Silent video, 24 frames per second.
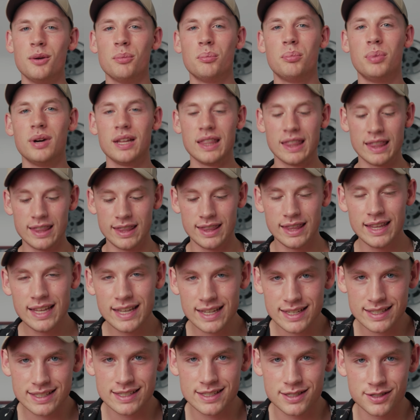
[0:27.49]
But
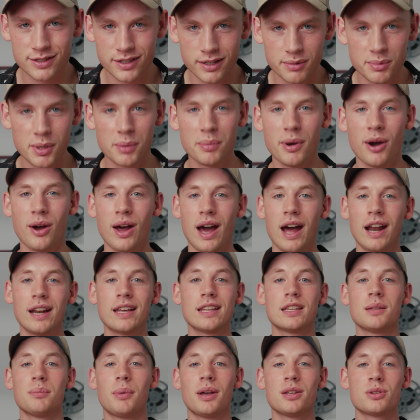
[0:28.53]
this is going to be about how to
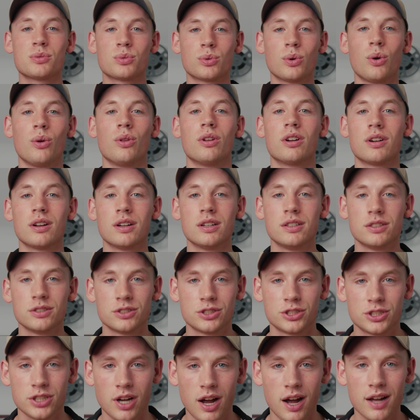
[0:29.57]
get the best roller
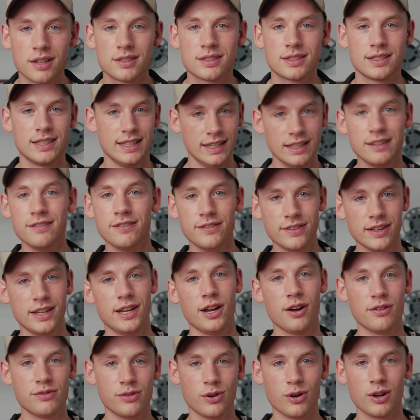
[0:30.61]
shots in
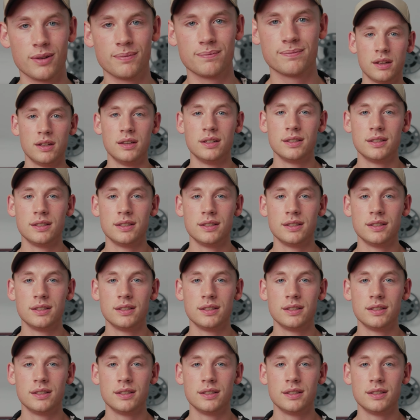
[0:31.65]
video form.